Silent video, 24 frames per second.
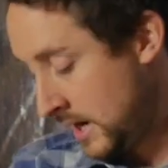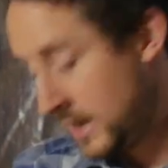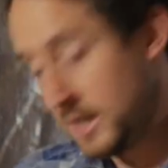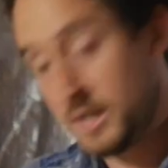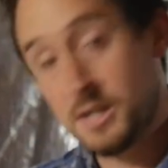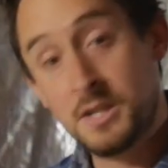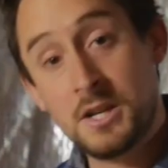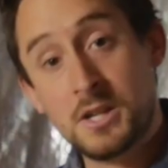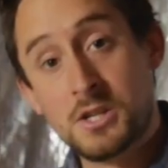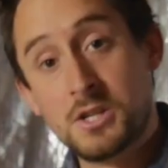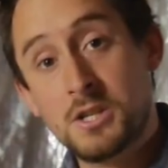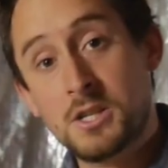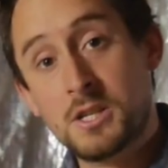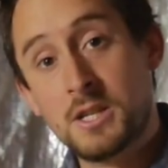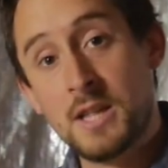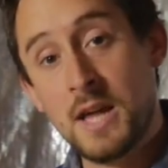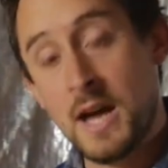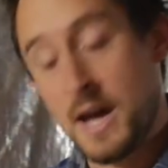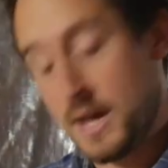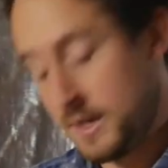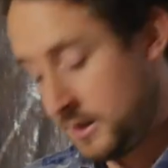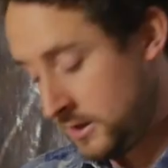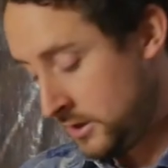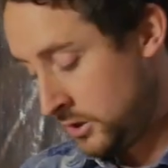In addition to
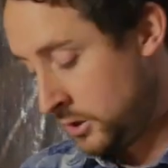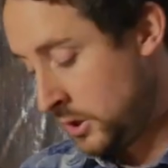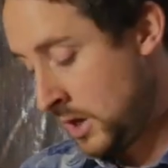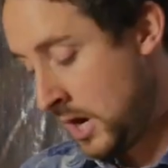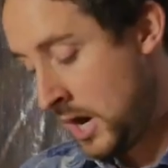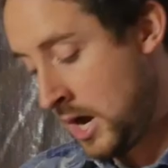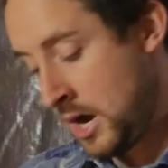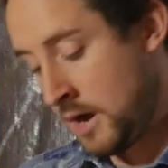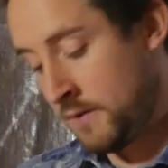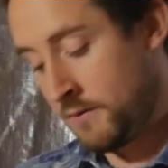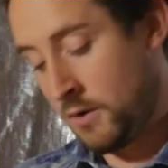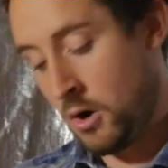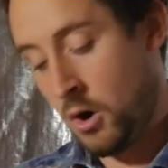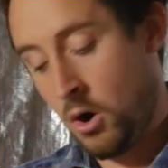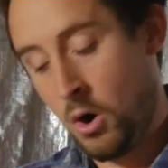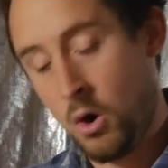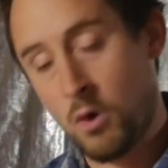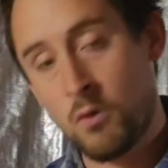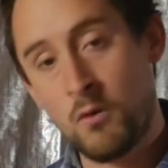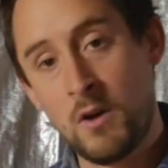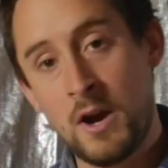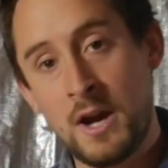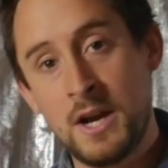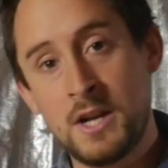that, you have a
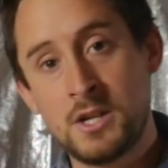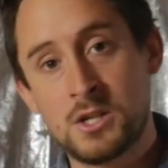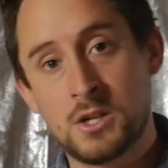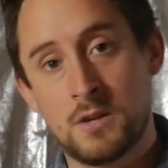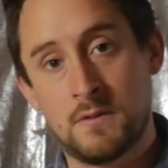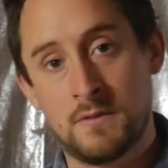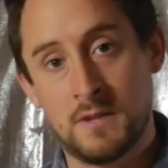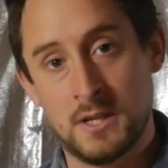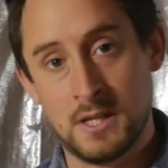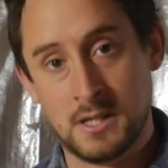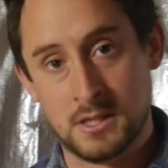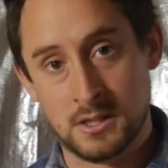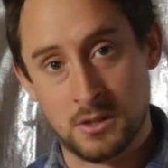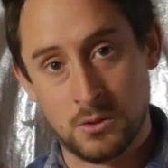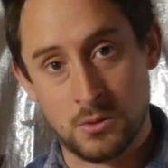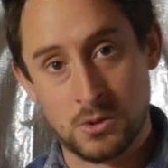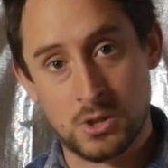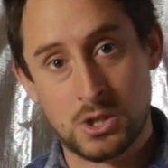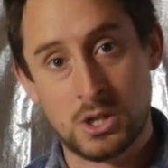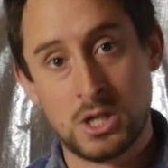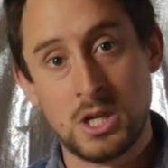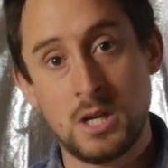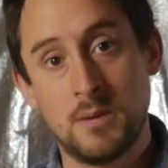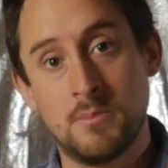whole range of these little
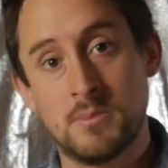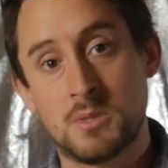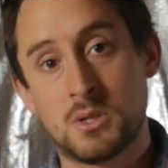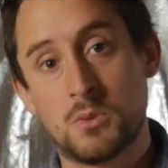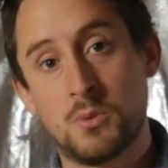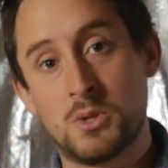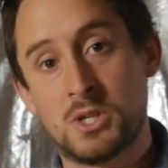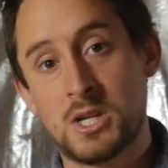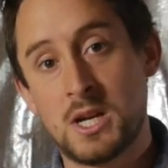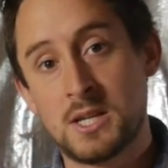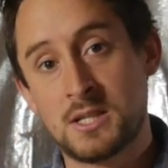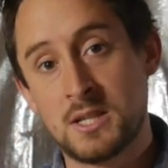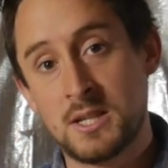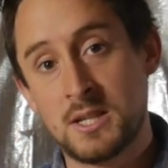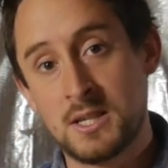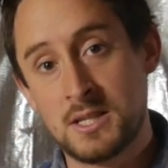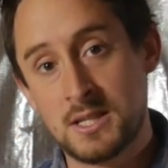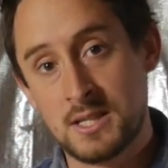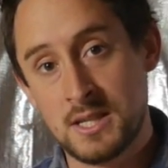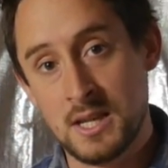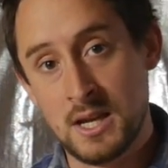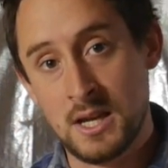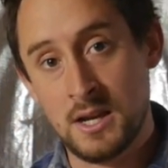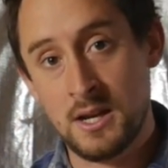shims, which as I
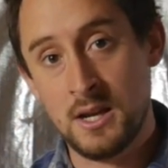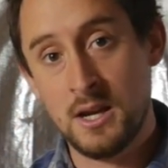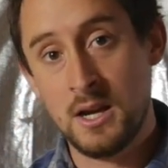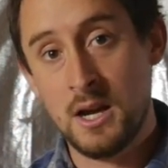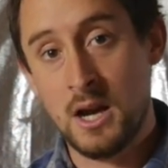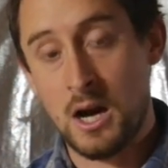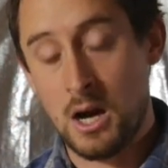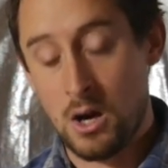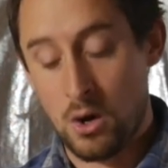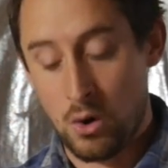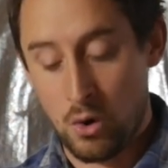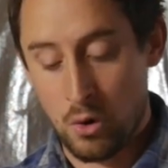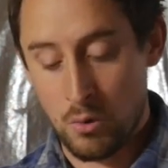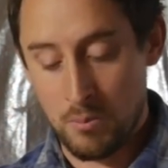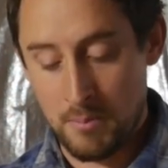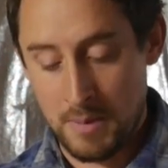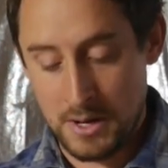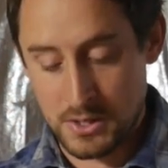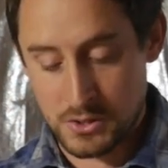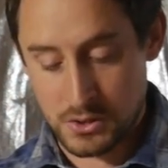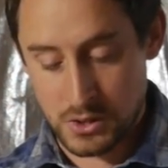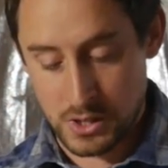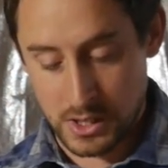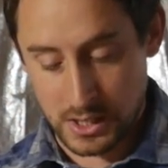said, are all
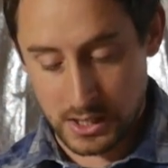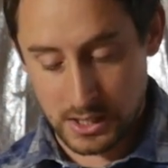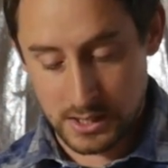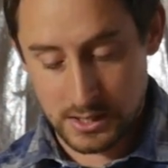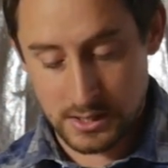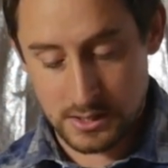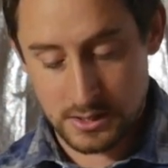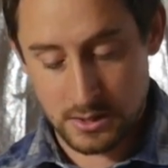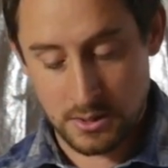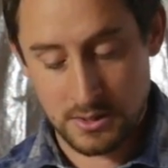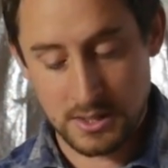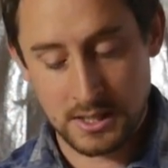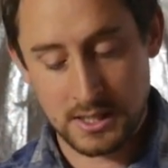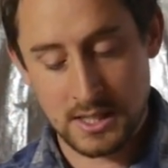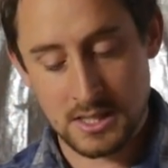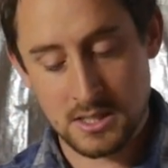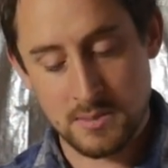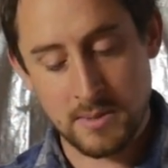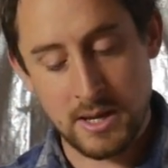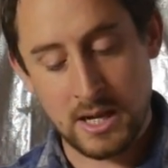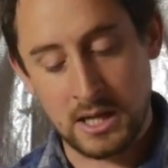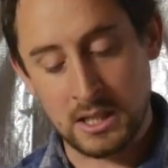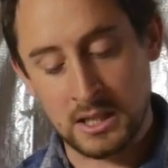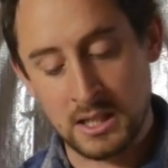metric. So I think there's
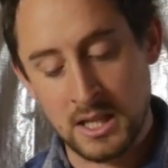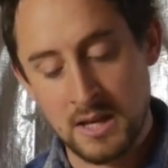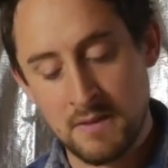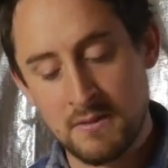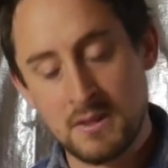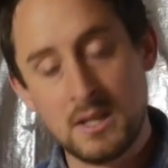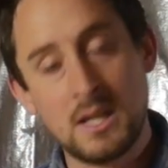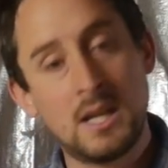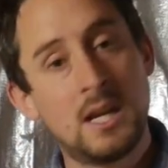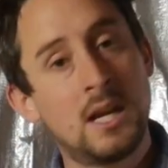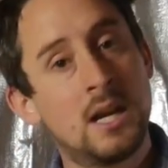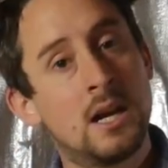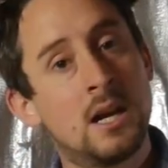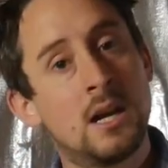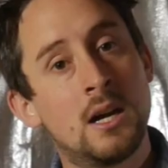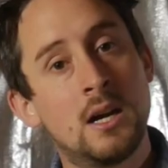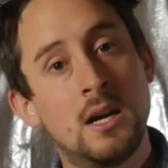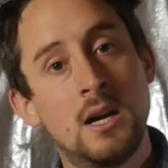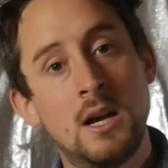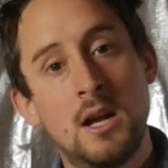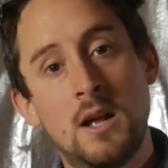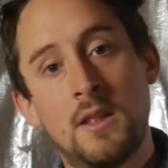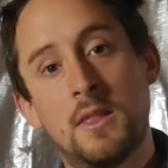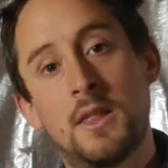about 11 here.
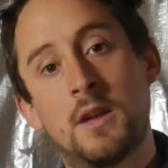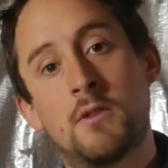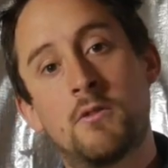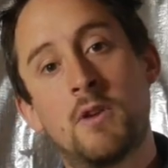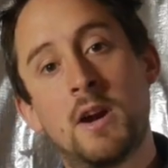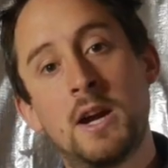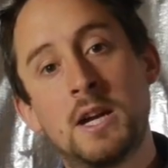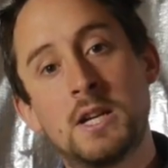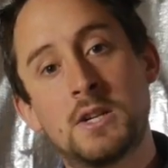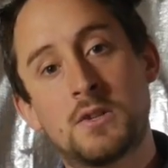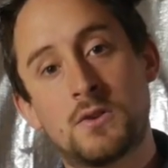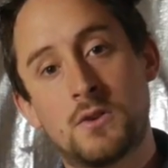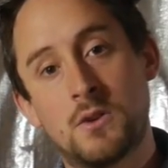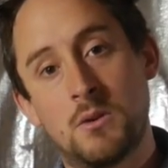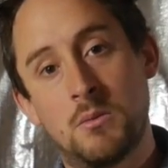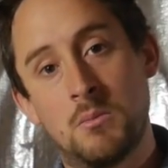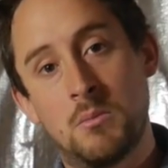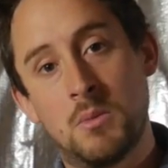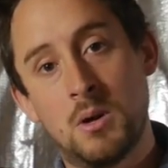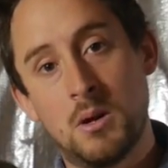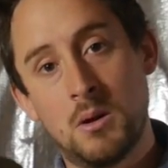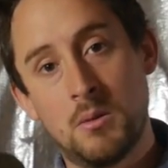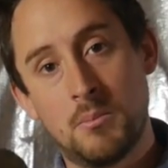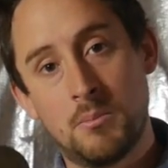They range
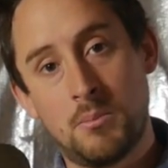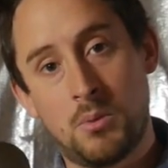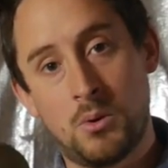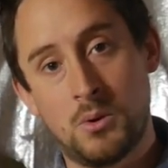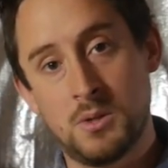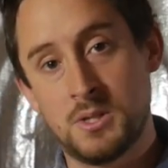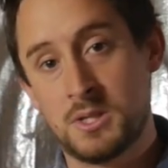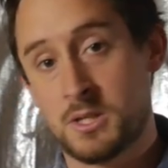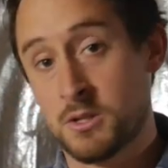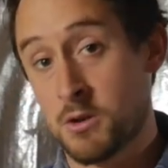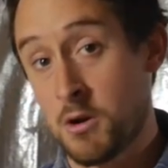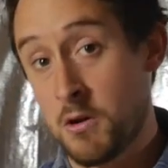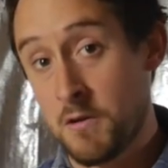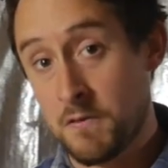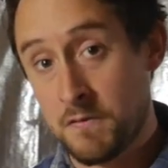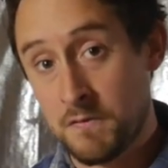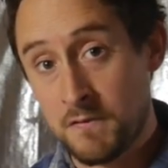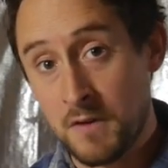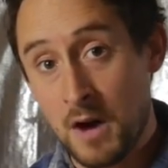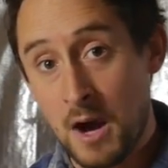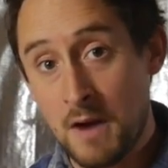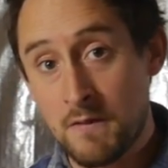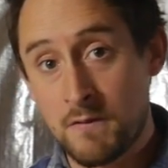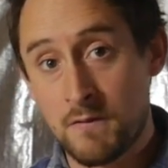from
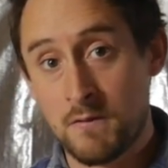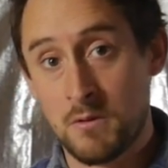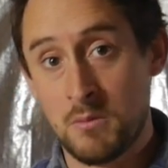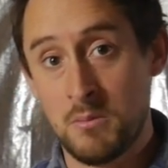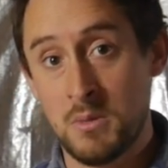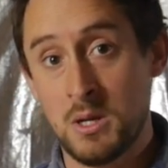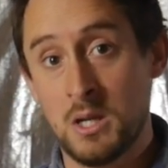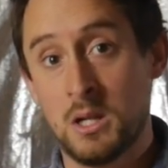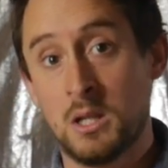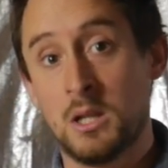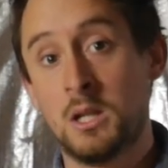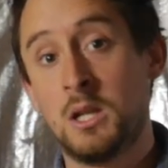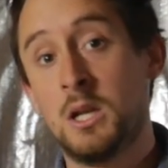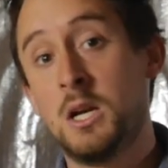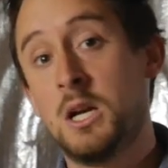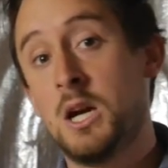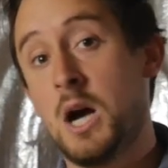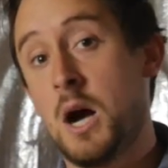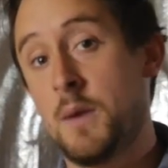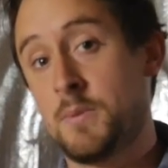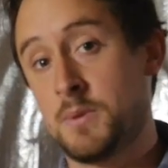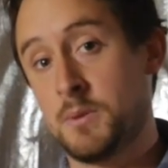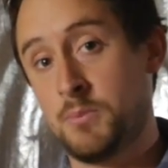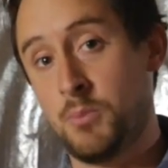0.05 of a mil
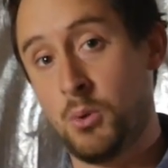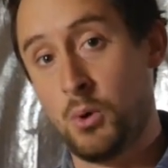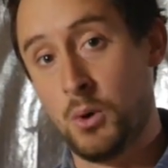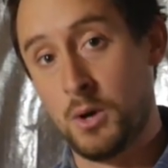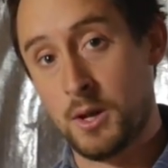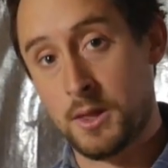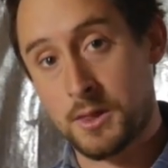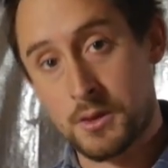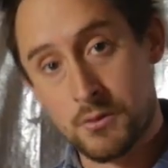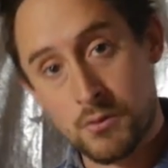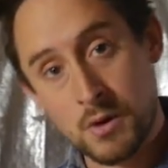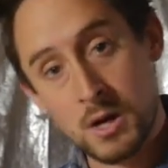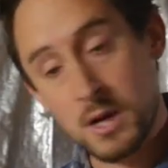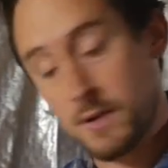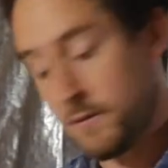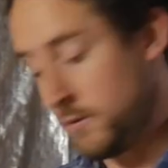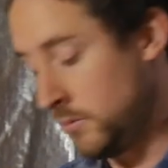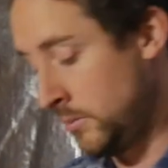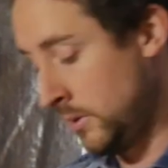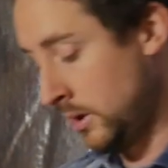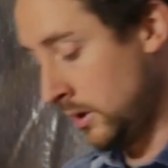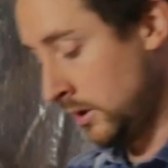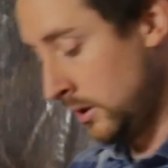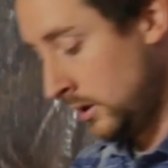up to 0.3 of a
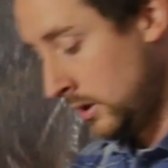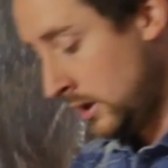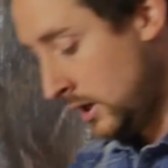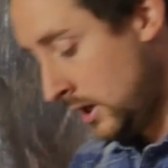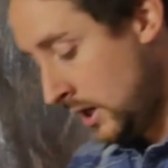mil.